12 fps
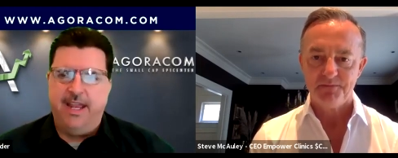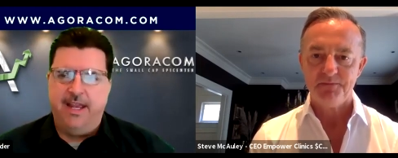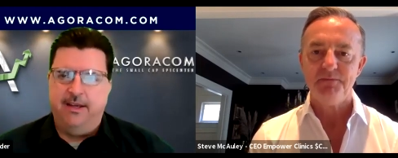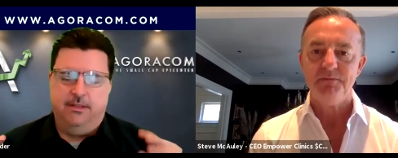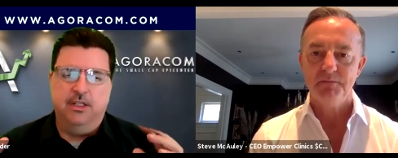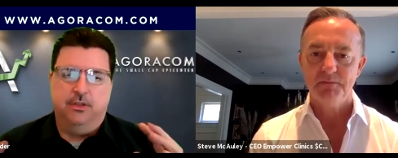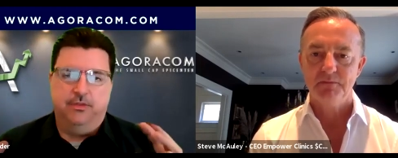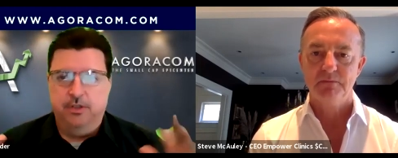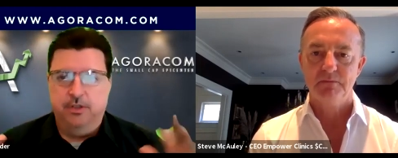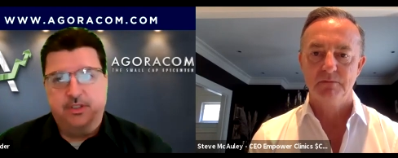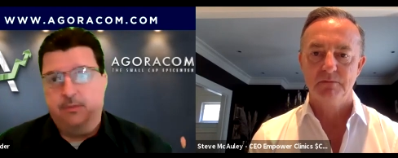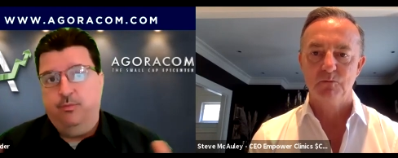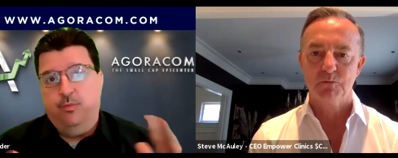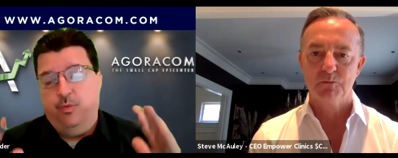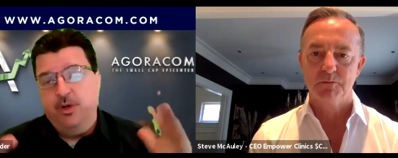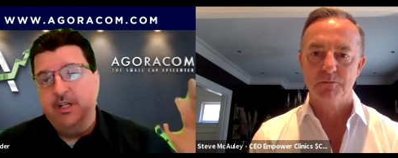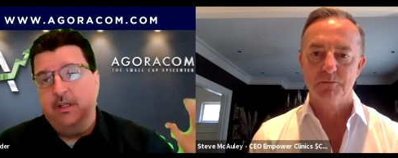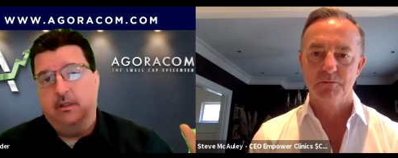Speaker 1: And you know, there's some
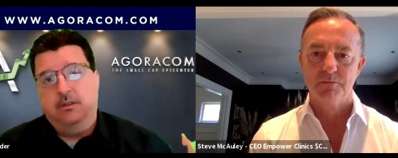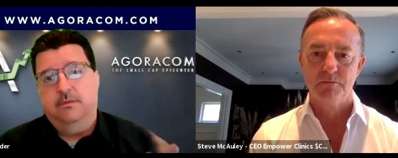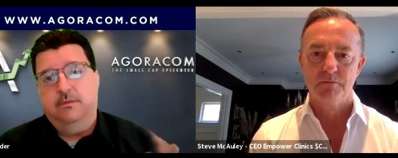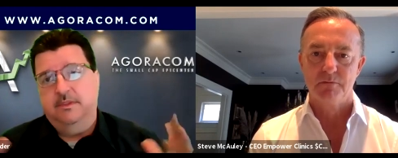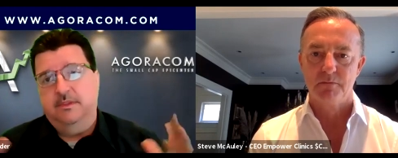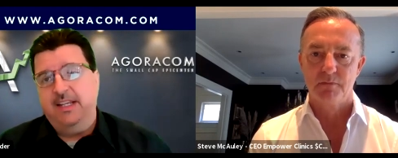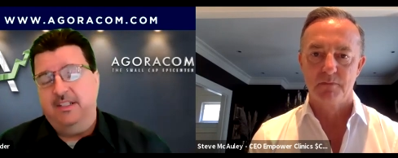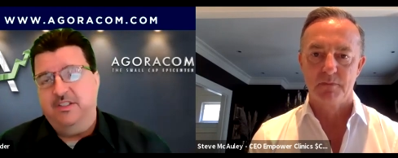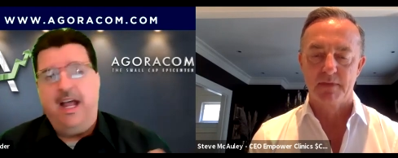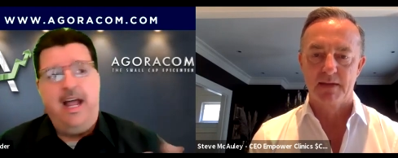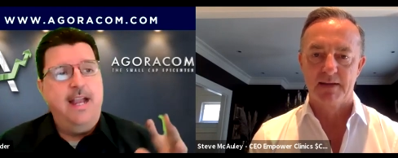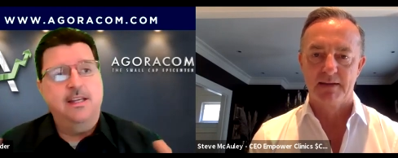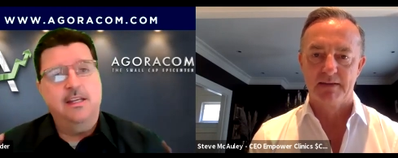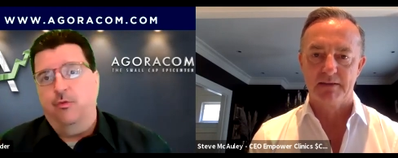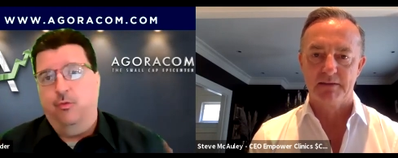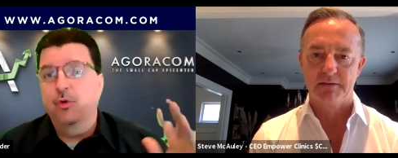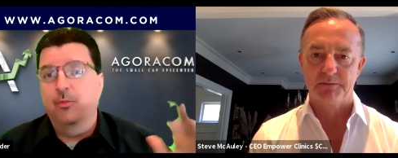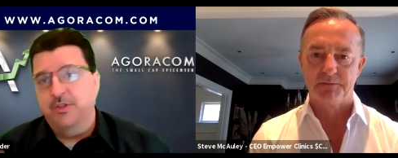real anxiety and
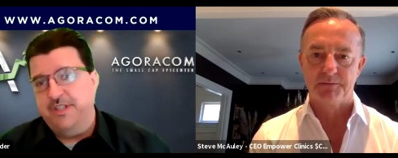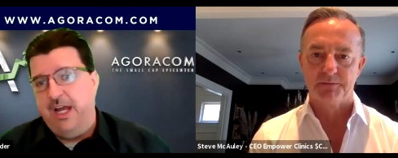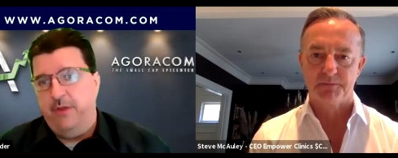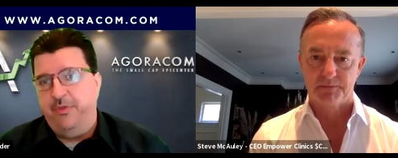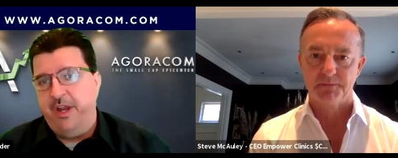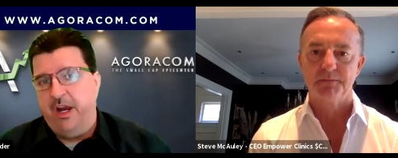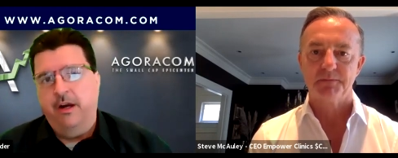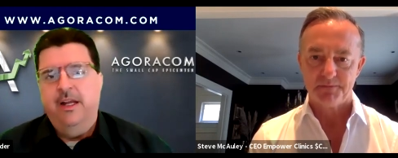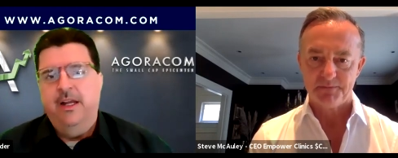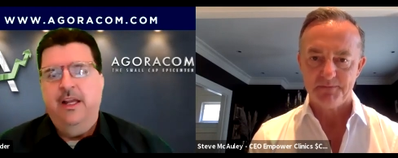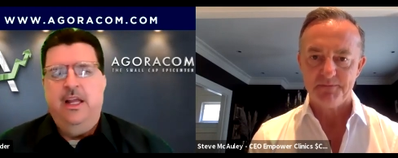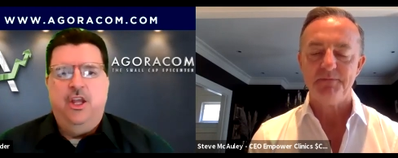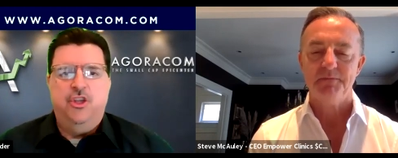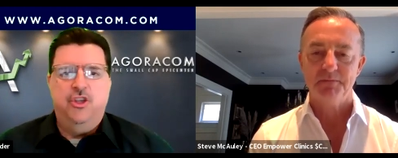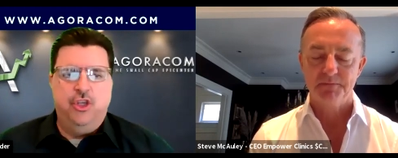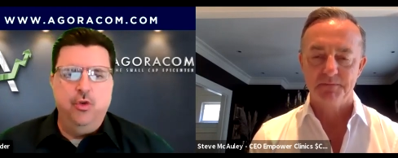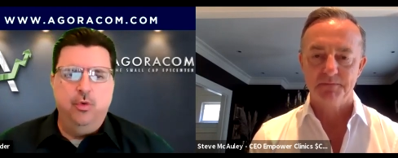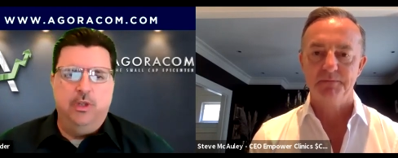rumors out there.
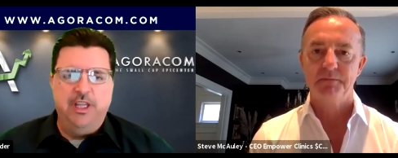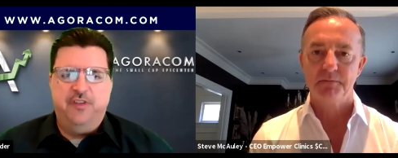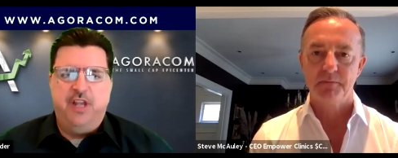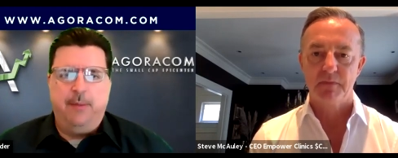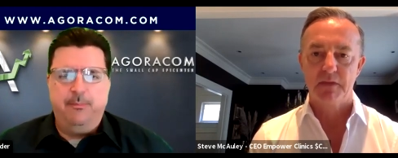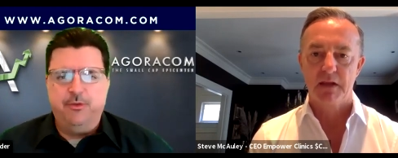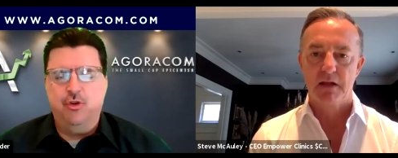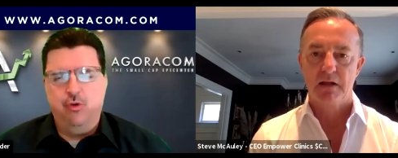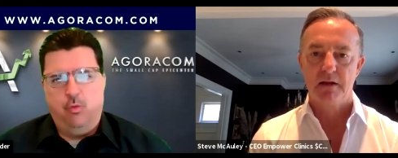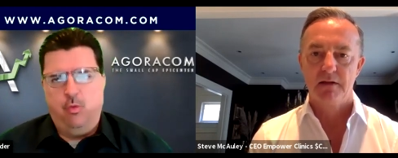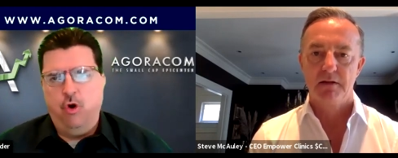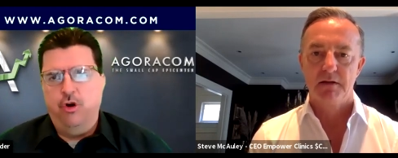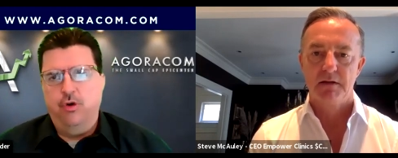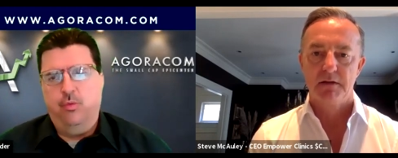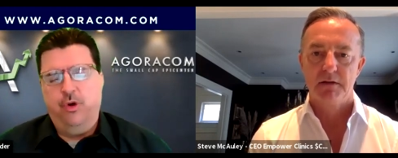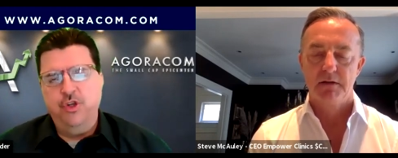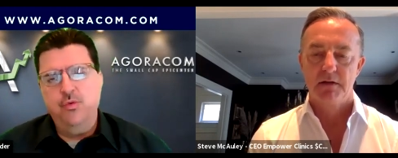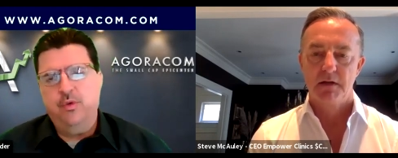You lived up to your word
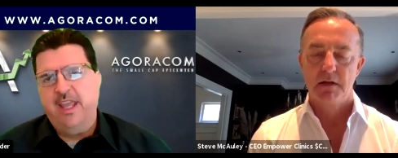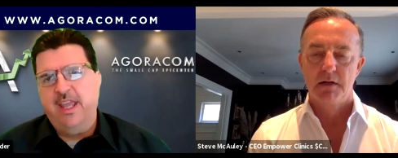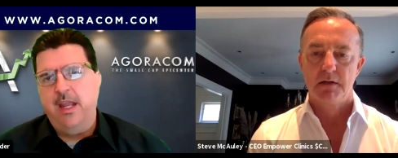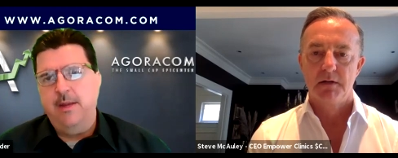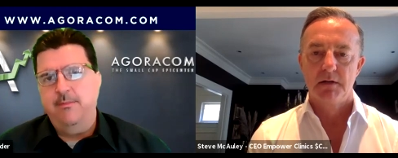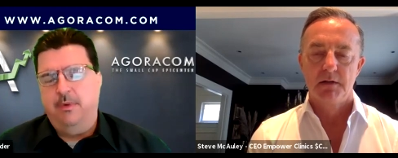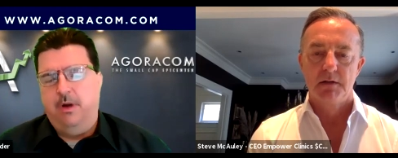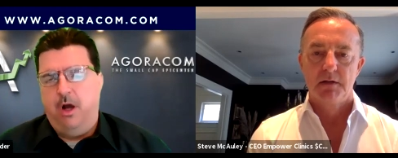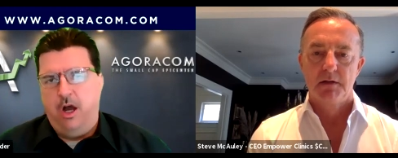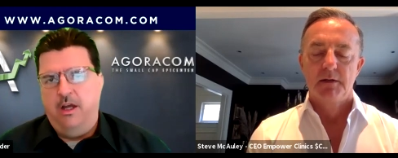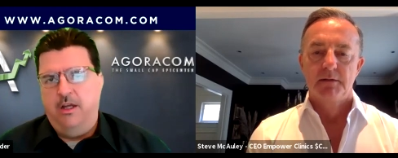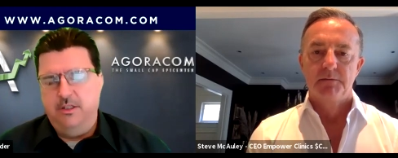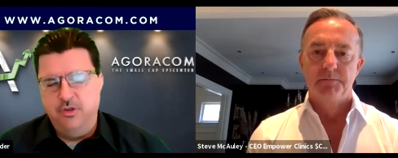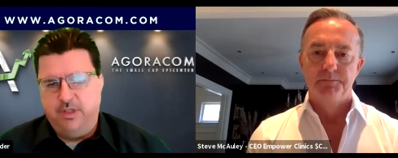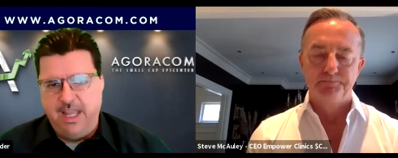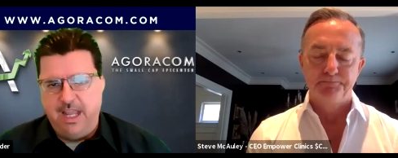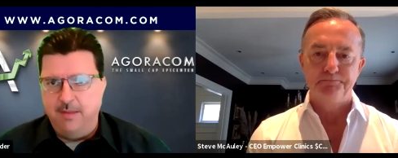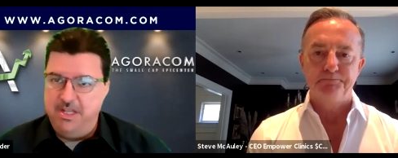where you came, uh, you
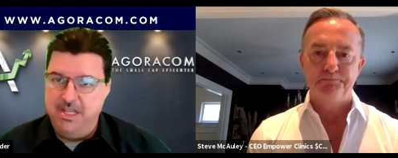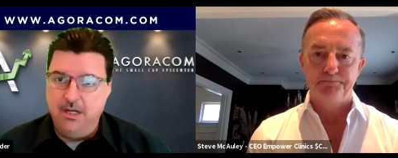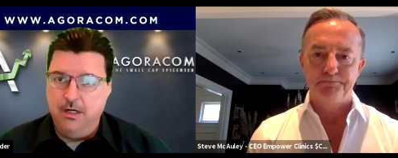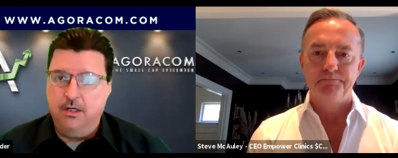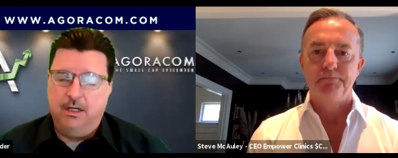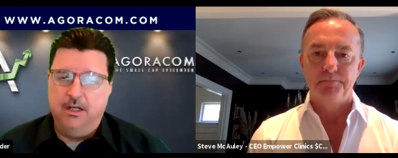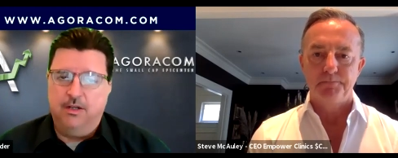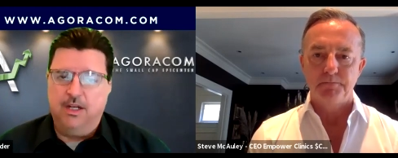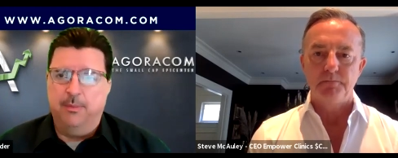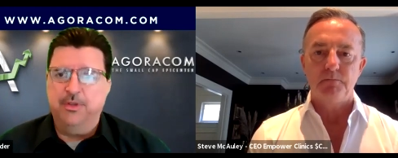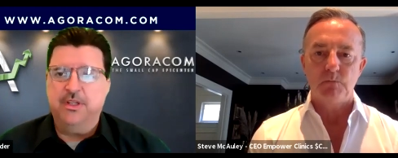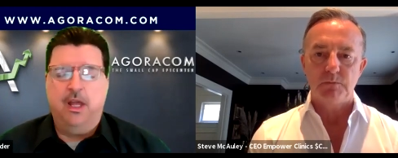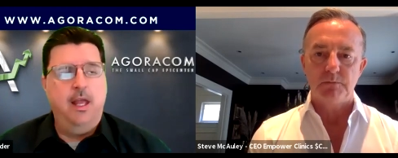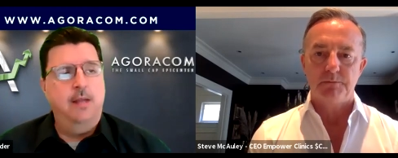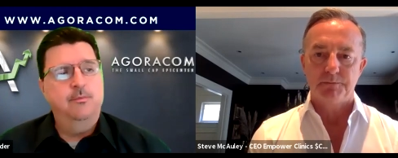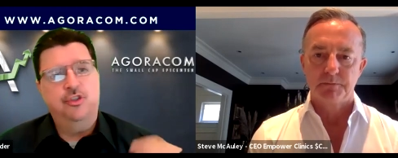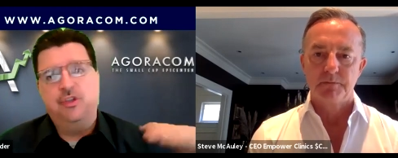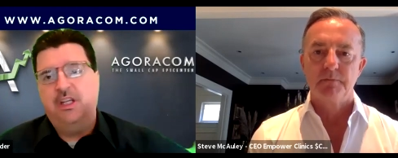came here a couple of
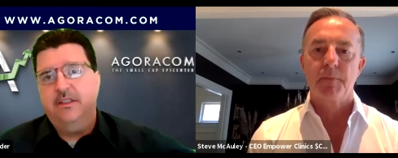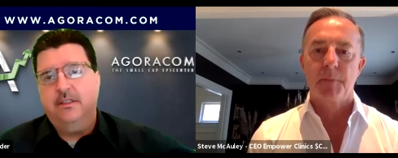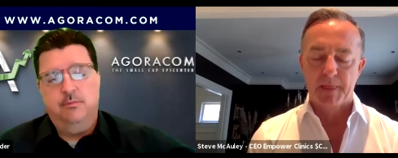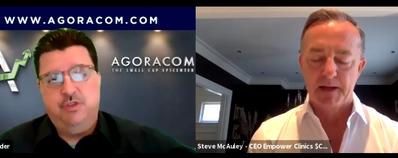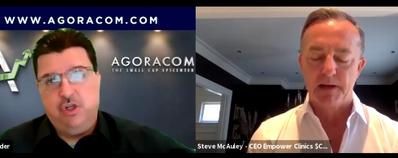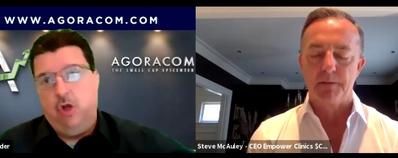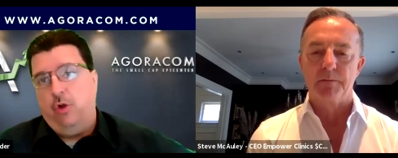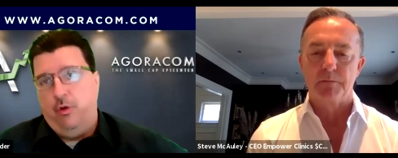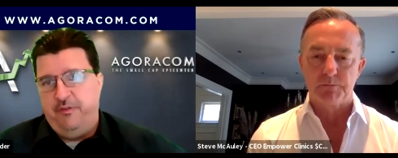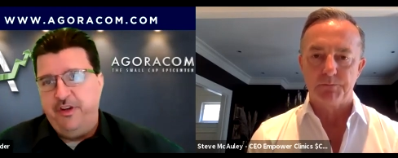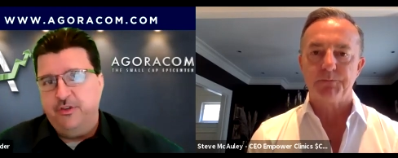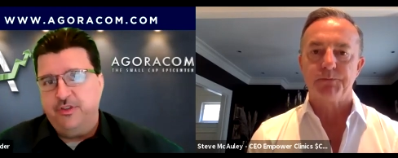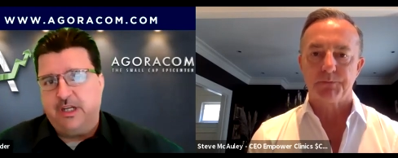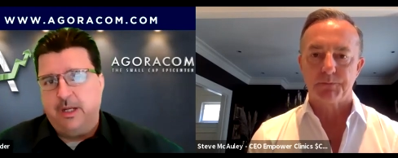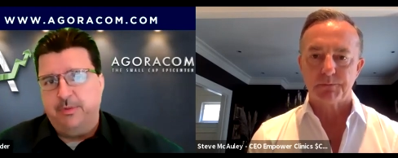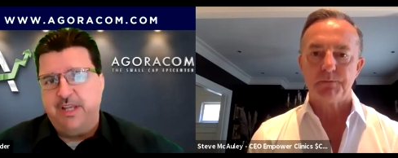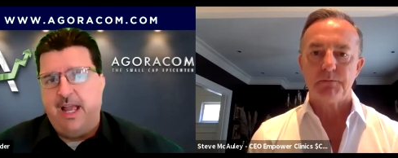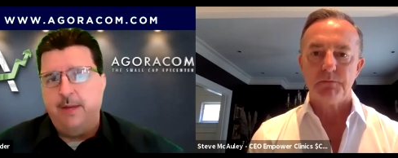times, you did some solo videos a
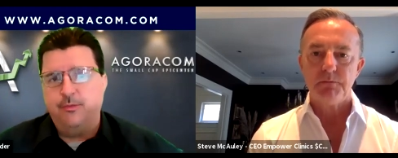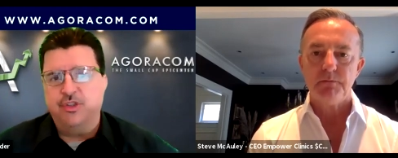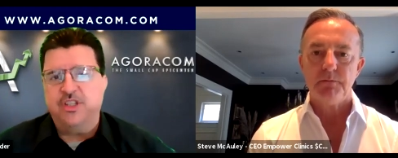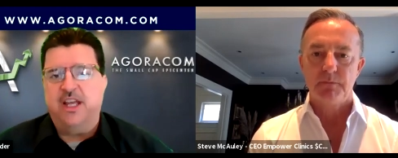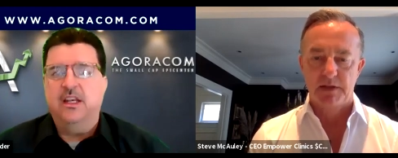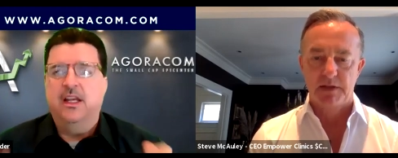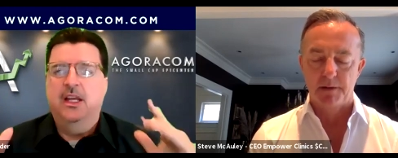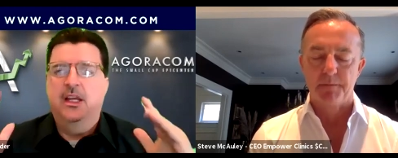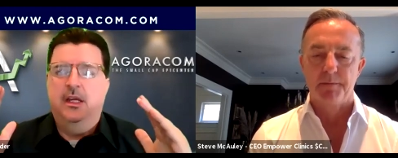couple of times, you said, yeah.